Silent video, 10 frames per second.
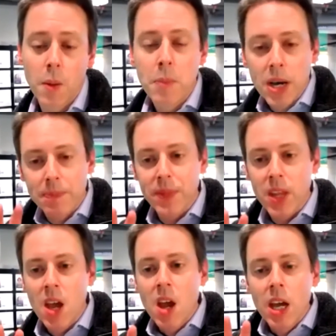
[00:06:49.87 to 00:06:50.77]
But
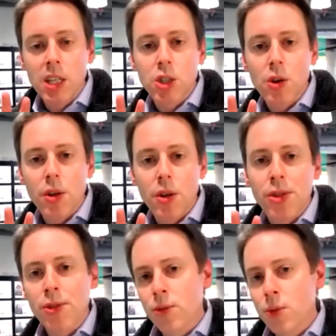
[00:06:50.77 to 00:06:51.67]
it's
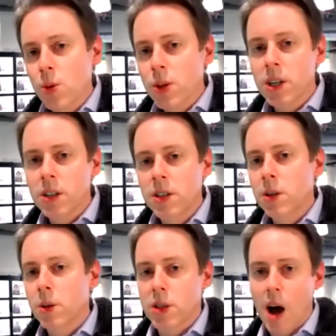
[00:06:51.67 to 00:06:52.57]
through the
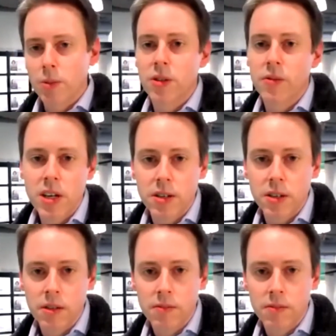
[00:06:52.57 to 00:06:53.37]
continuous observation,